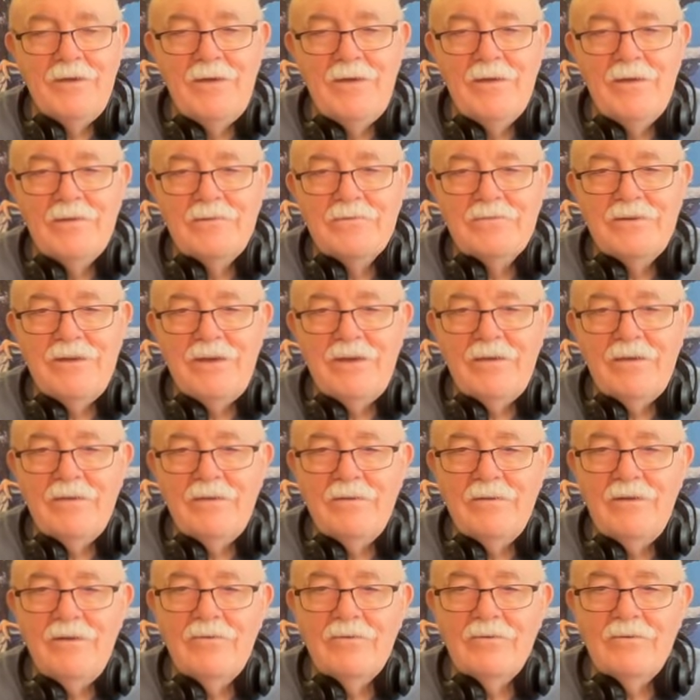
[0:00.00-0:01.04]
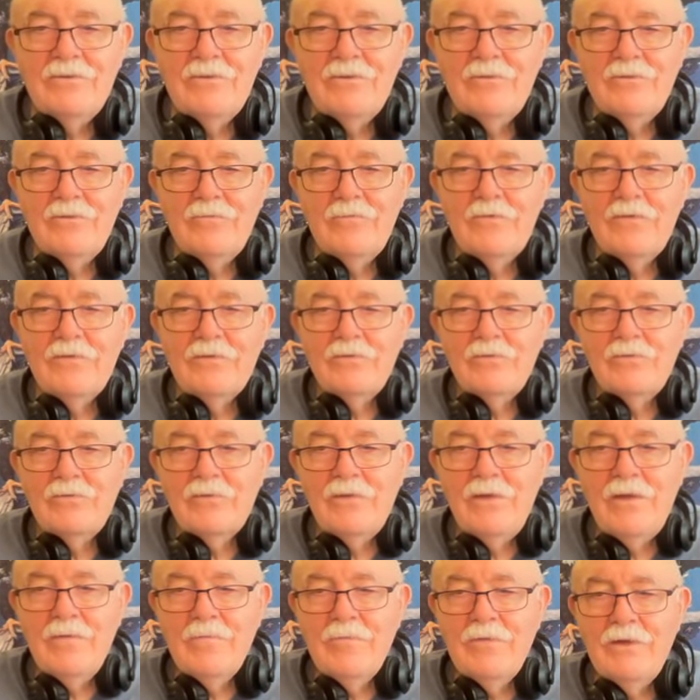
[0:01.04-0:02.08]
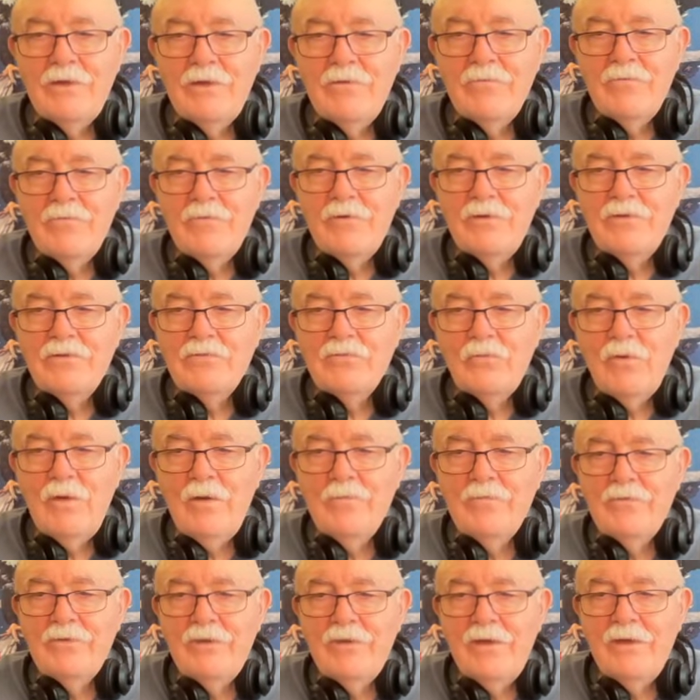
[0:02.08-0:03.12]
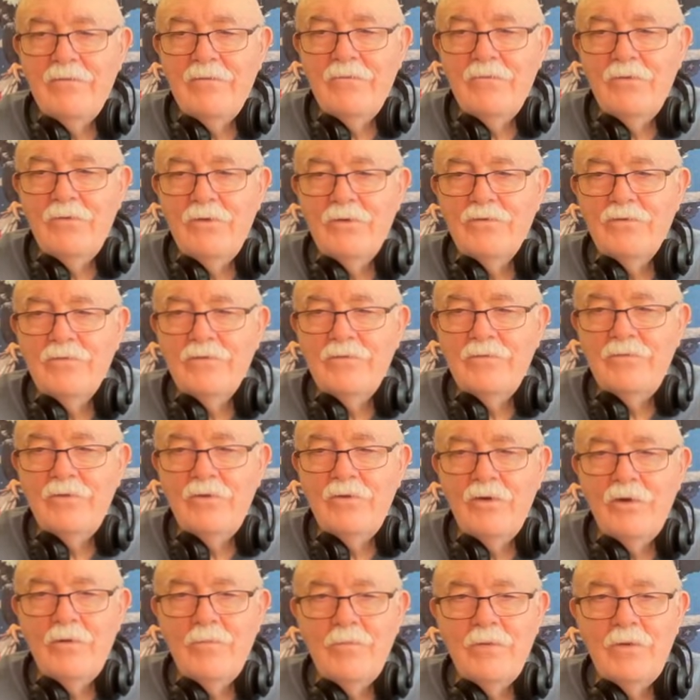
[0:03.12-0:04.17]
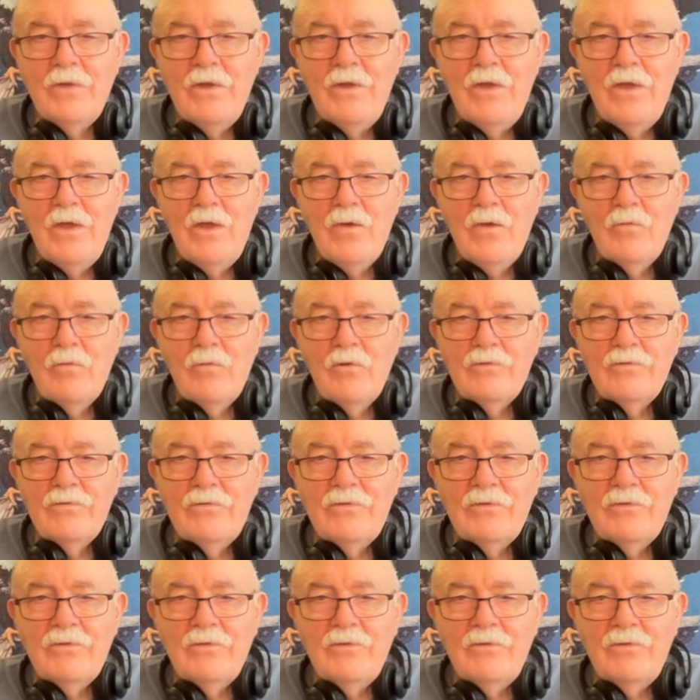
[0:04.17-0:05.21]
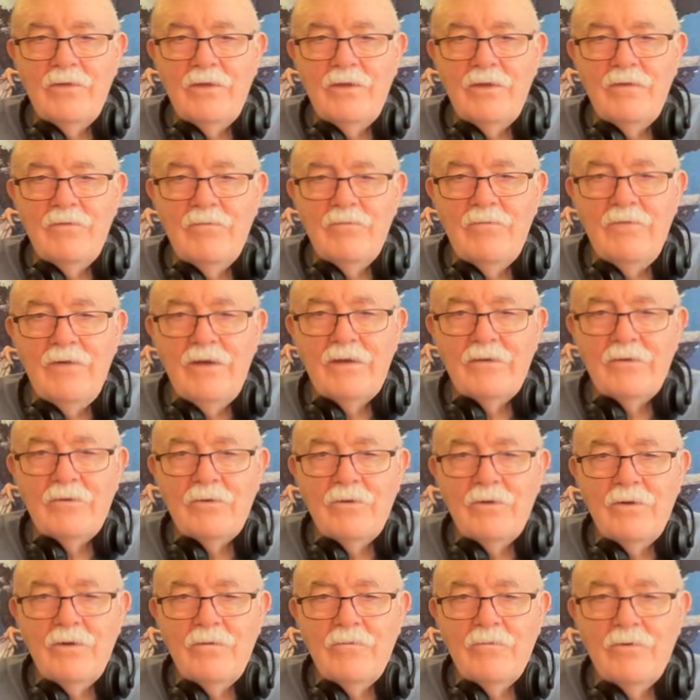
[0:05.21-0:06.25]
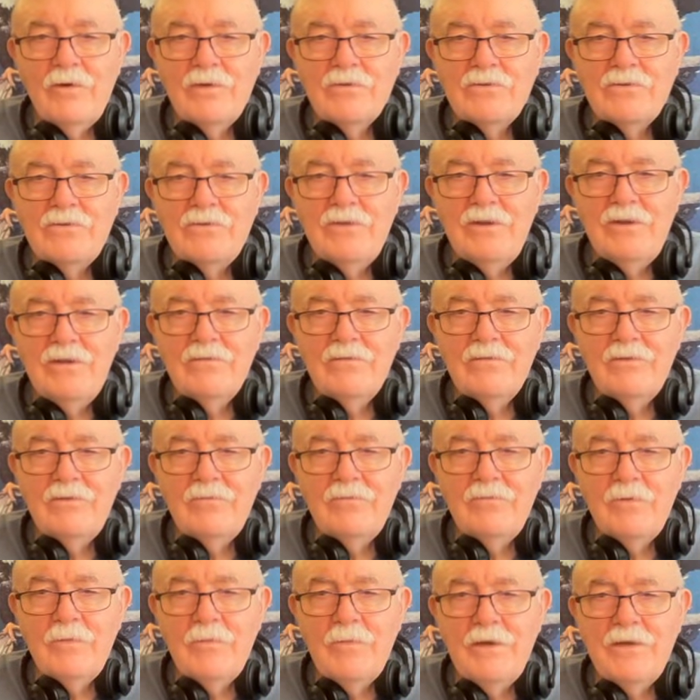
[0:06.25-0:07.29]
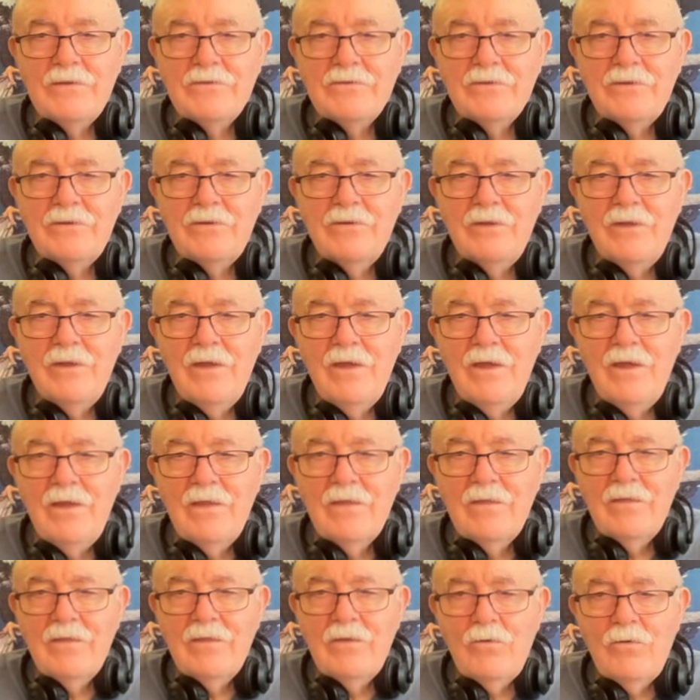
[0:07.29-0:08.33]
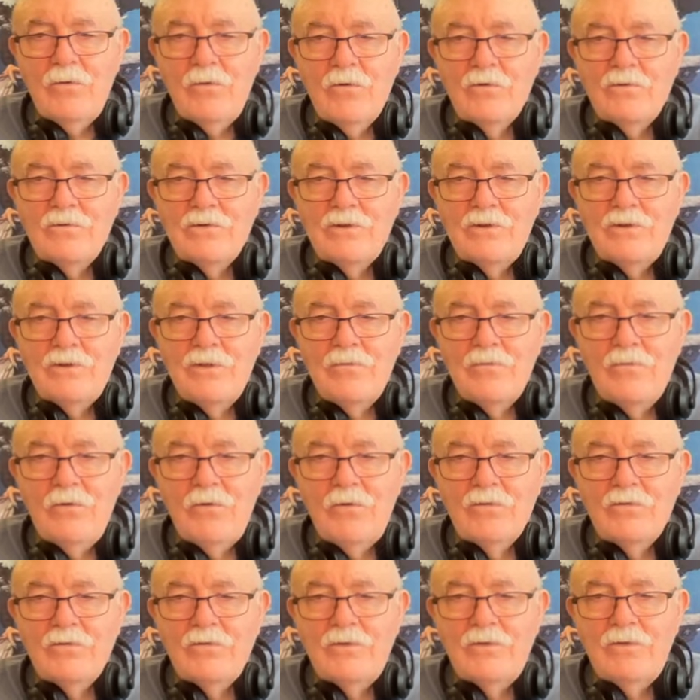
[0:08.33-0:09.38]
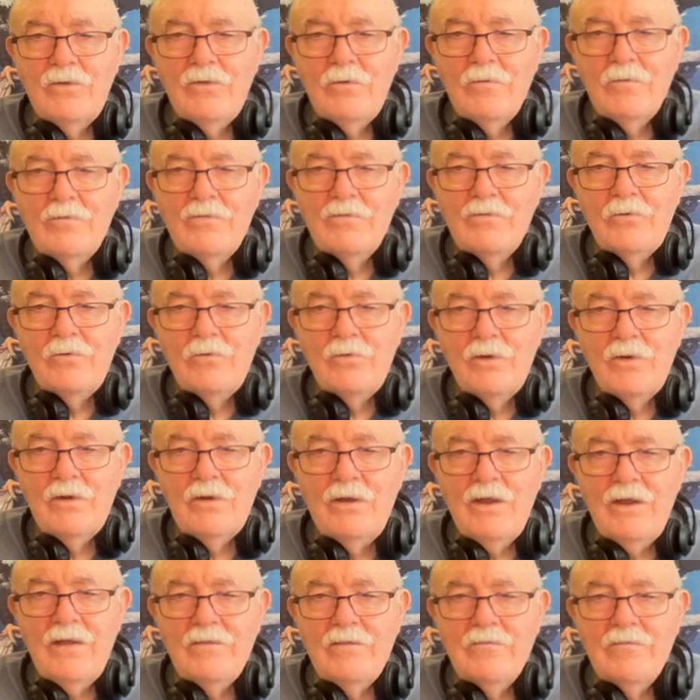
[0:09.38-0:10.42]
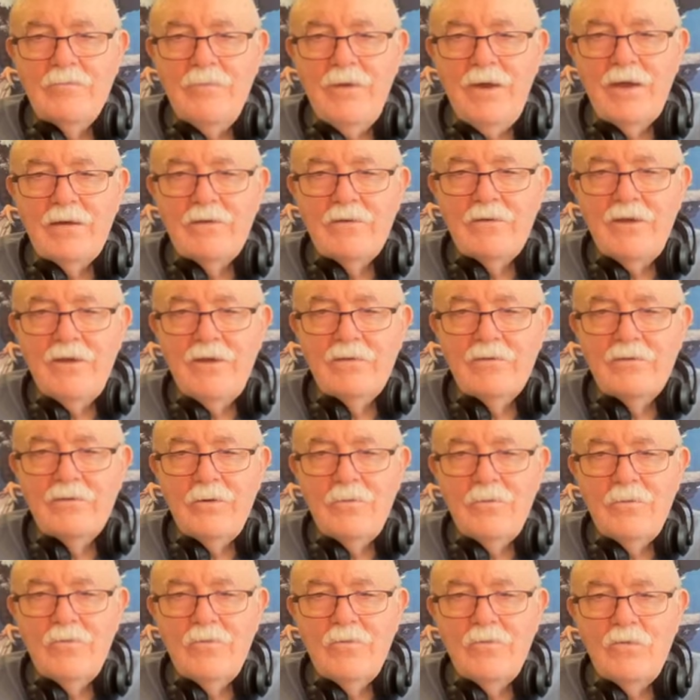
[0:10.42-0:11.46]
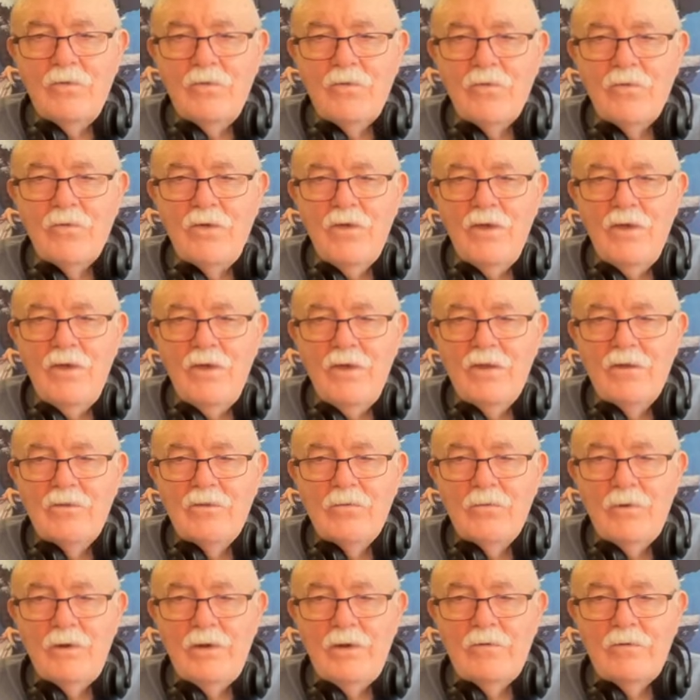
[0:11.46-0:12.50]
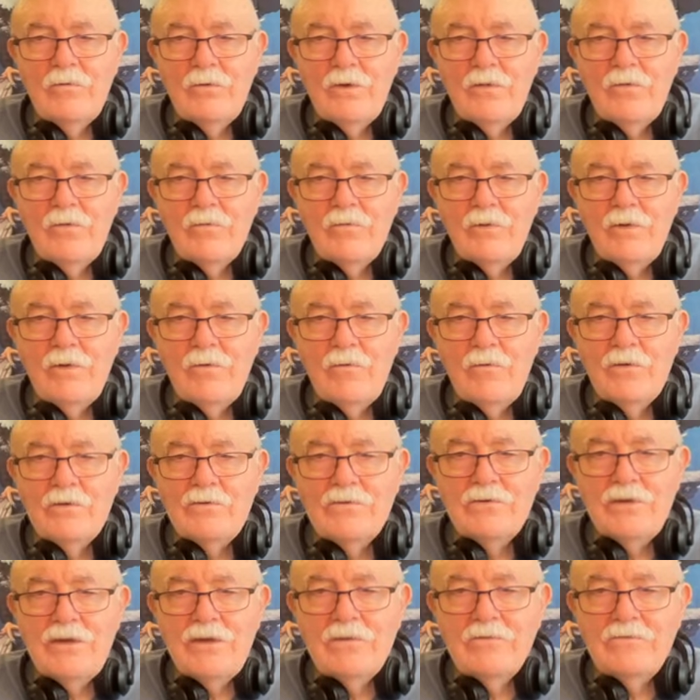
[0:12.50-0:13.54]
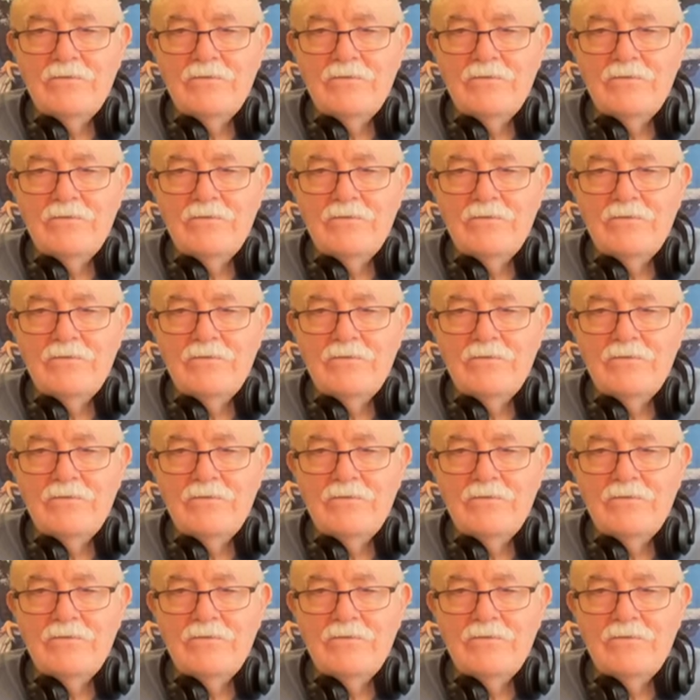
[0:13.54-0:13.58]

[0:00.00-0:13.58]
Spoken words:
Czech intelligence officials claim that a fringe website, Voice of Europe, was the vector of Russian disinformation. The origin of the Voice of Europe story dates back to October 4th, 2023, when Czech